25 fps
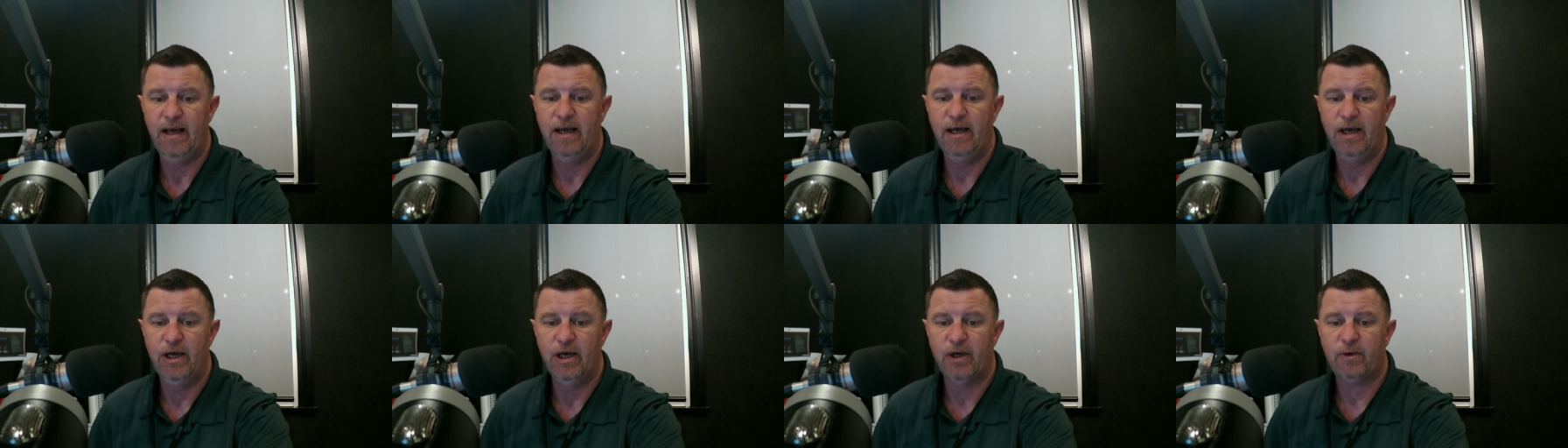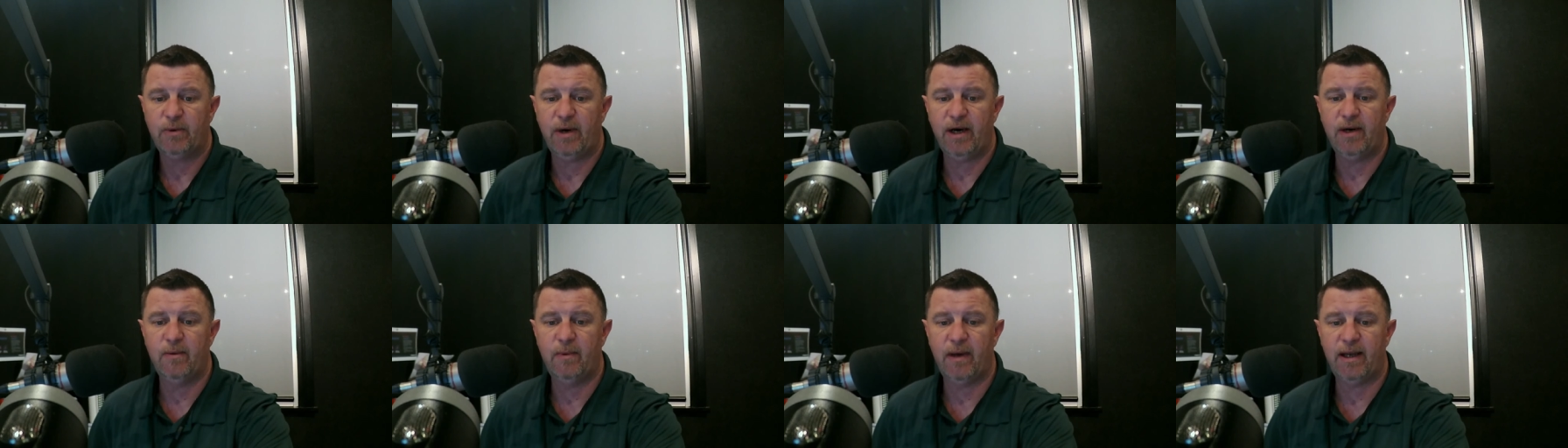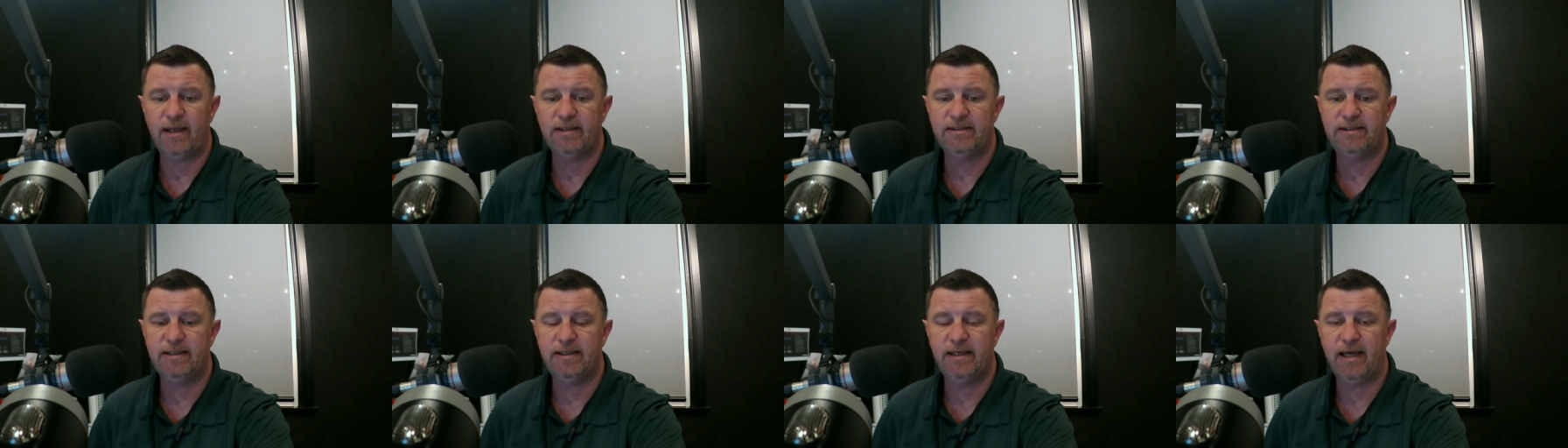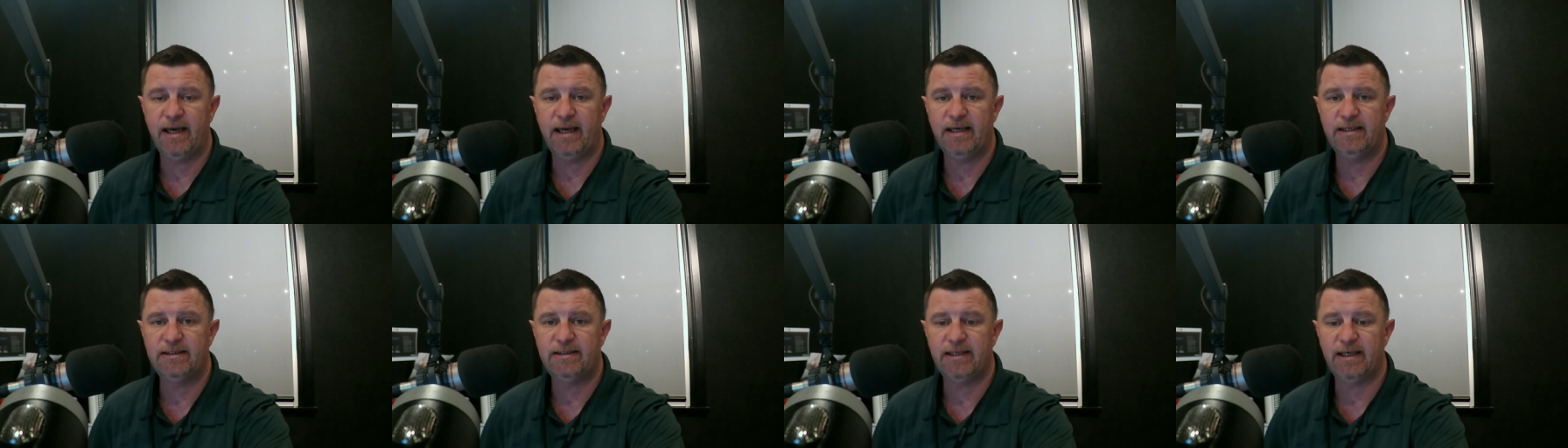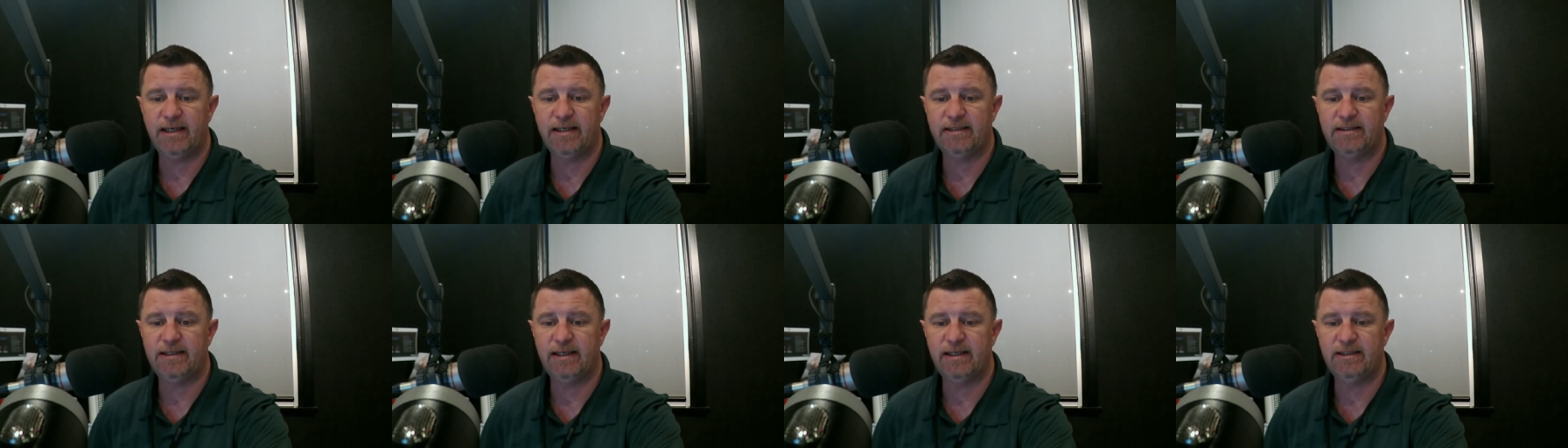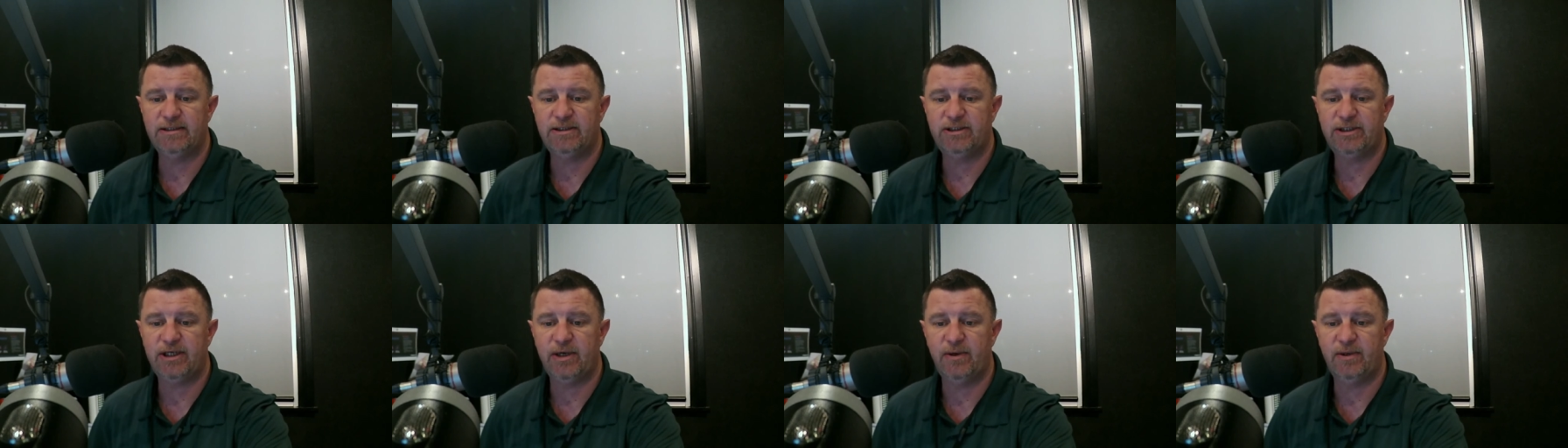Greater Wellington has elected
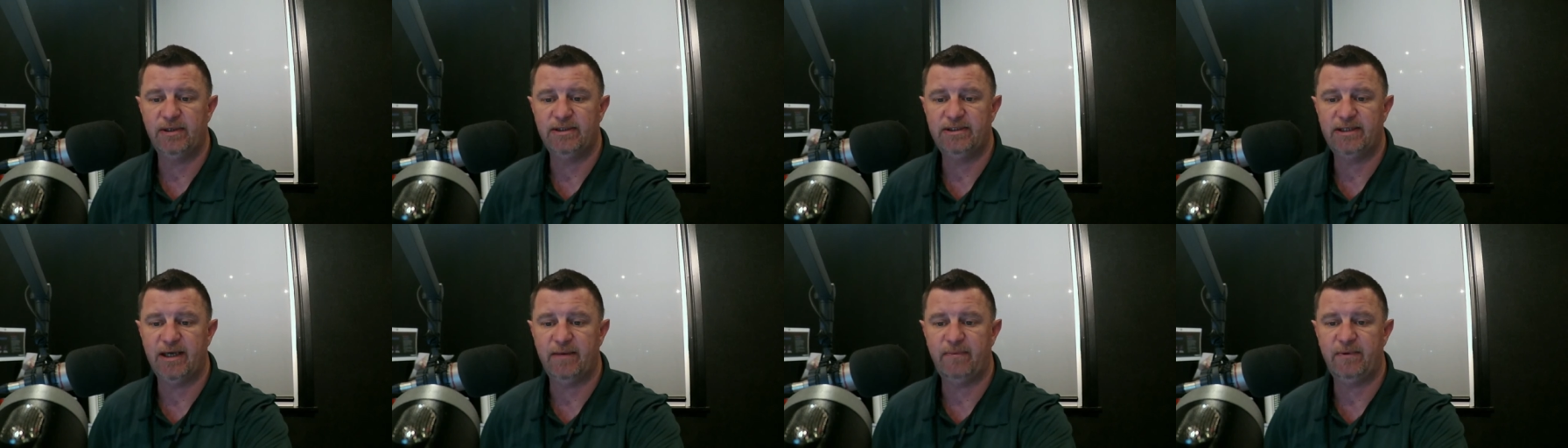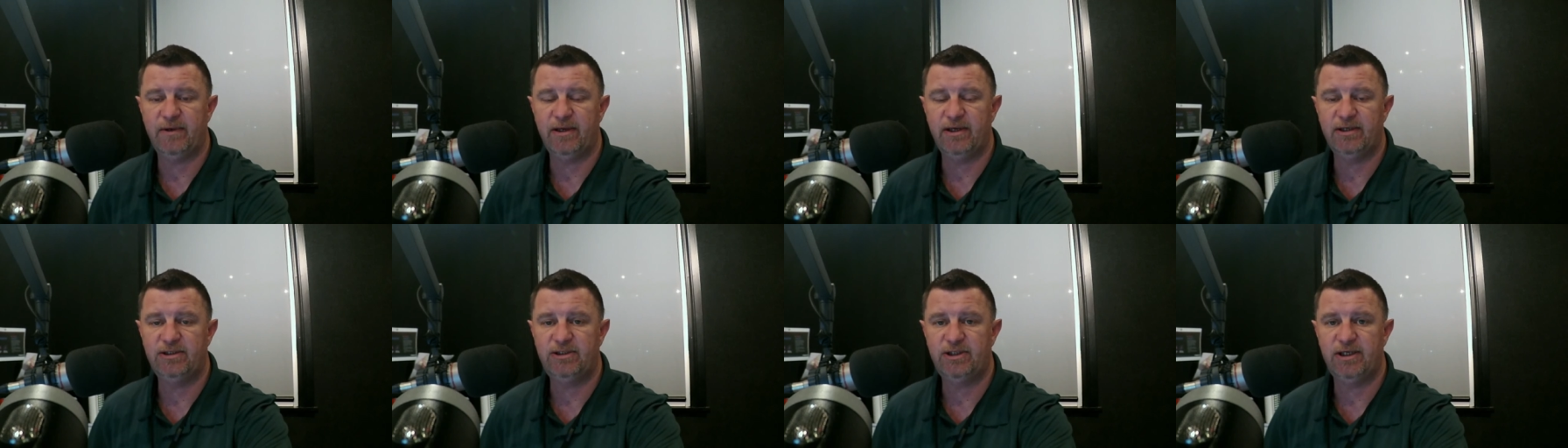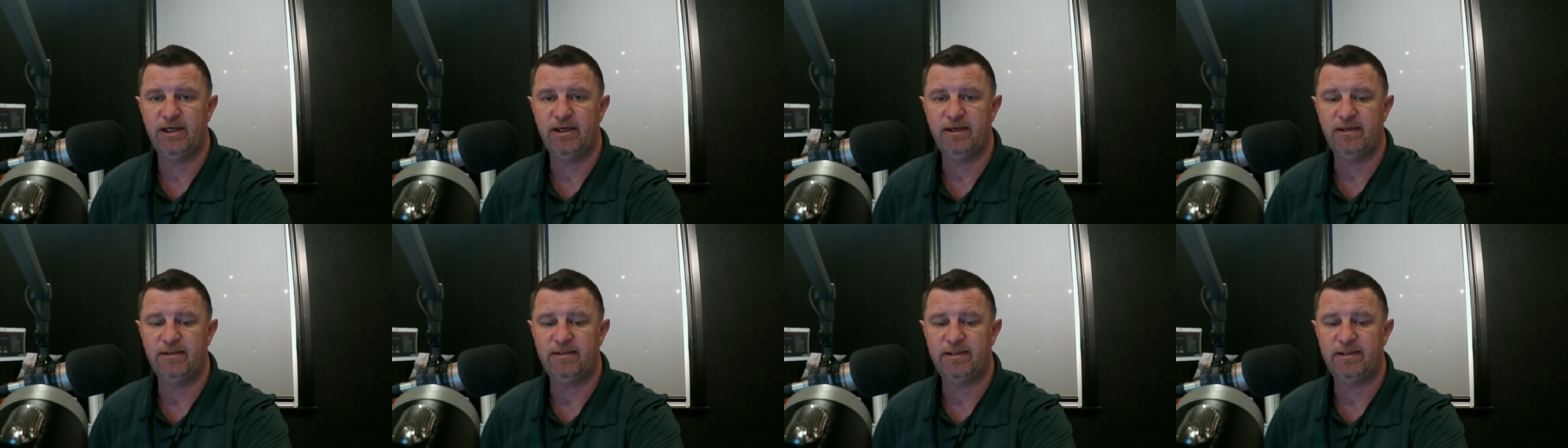its chair and deputy chair.